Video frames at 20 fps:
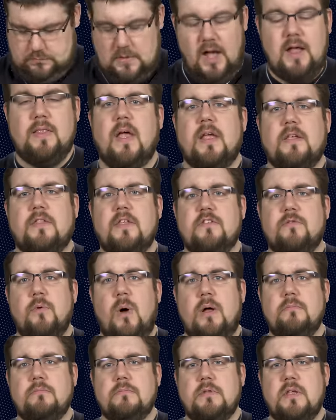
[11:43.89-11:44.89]
Not like this
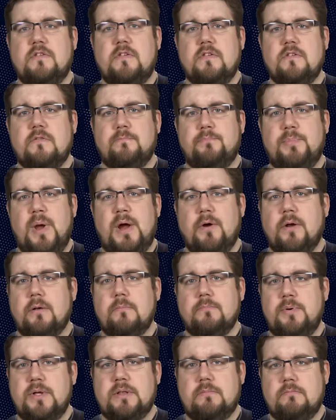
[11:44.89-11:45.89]
one. This is
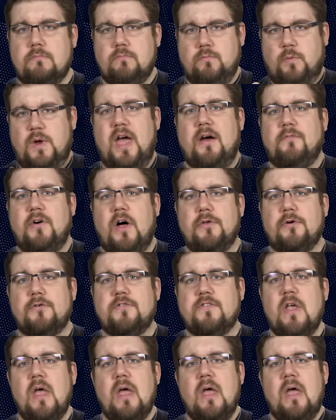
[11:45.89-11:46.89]
Barrett, but we have
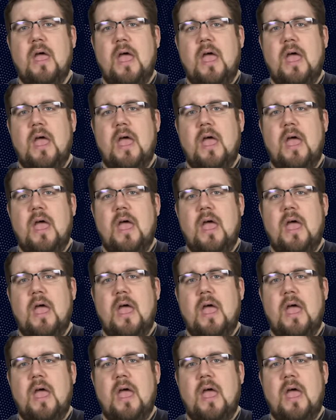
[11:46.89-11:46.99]
others.